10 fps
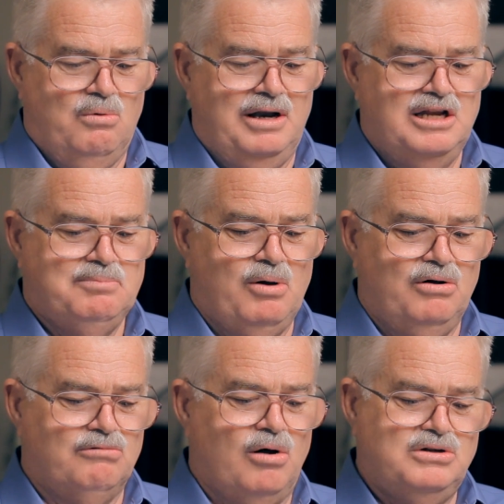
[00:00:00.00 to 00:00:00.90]
when he
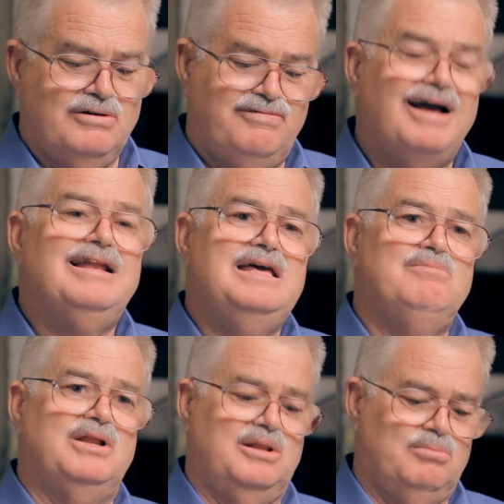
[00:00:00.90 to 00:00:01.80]
wrote to
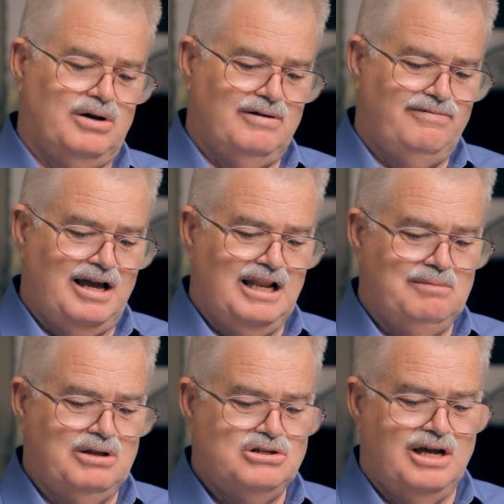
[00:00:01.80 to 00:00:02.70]
Philemon in the book of
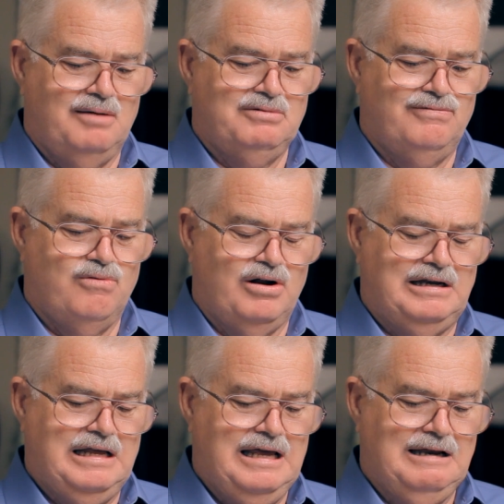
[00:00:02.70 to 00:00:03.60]
Philemon, chapter
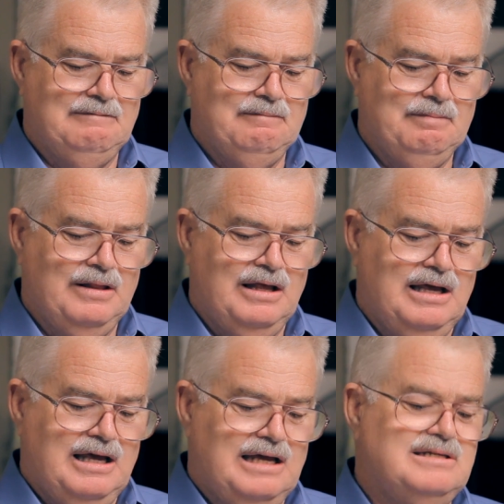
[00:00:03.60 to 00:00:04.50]
14.
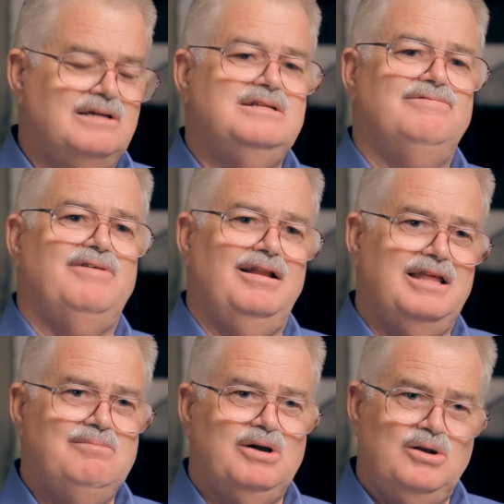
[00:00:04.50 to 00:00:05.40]
He says to
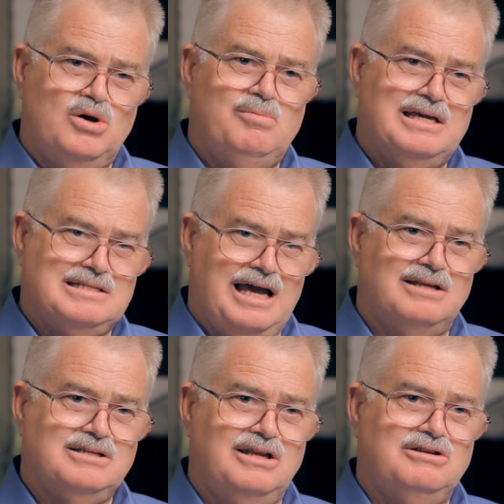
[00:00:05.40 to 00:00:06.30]
Philemon, whom he is
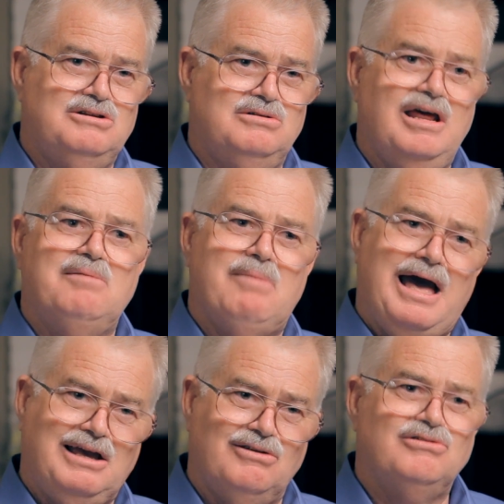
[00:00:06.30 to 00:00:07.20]
asking to take
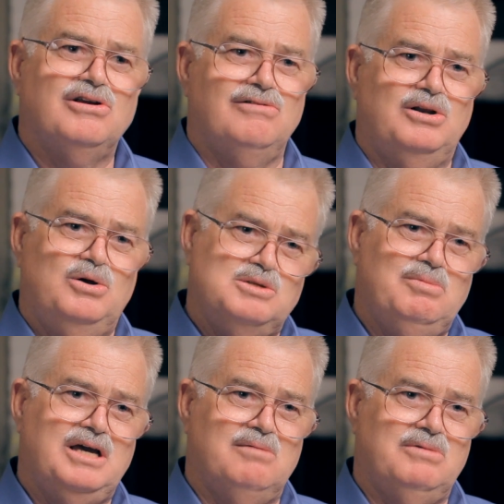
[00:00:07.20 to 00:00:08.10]
back his servant who
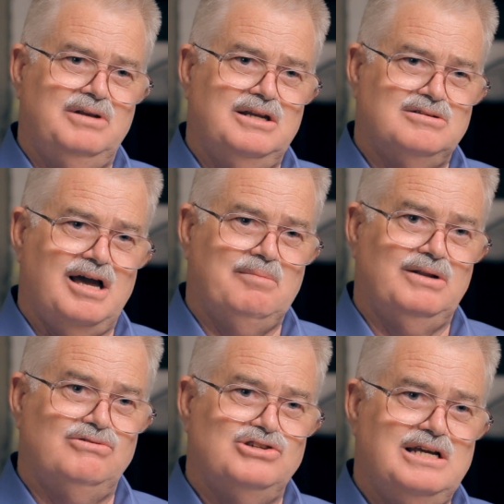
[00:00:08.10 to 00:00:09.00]
has become a
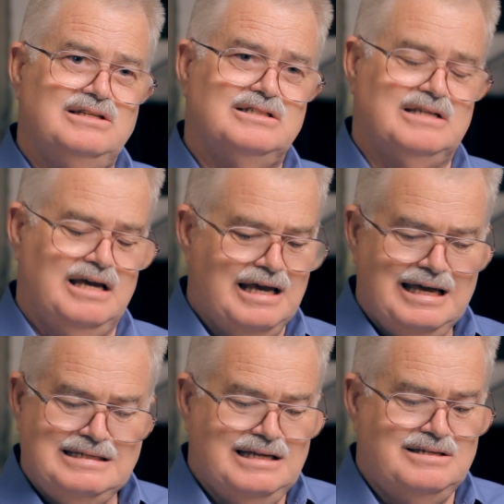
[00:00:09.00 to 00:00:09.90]
disciple of Jesus,
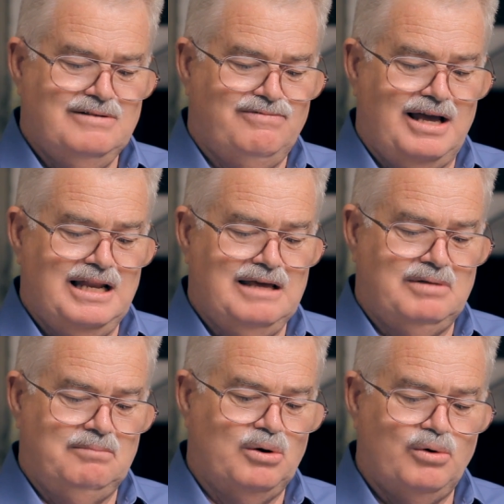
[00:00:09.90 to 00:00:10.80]
he says to
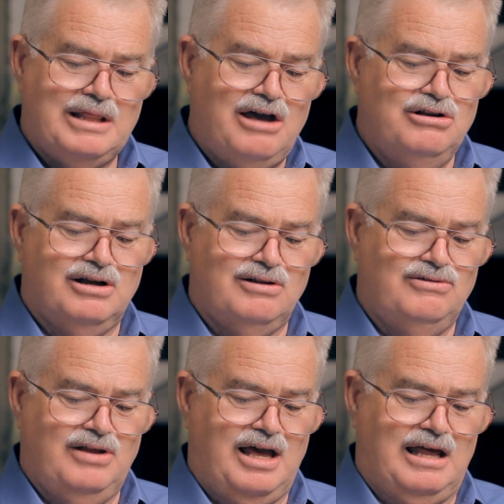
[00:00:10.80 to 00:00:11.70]
Philemon, "But without your
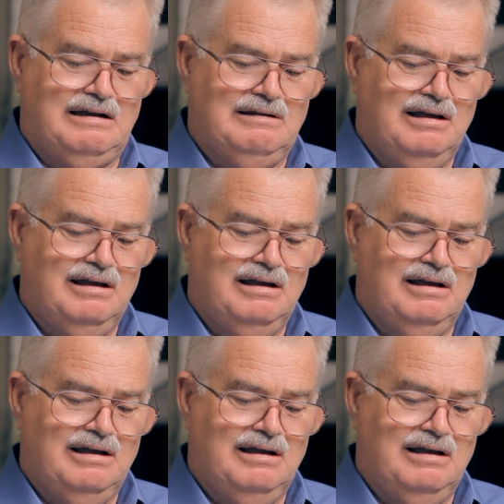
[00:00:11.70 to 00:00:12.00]
consent,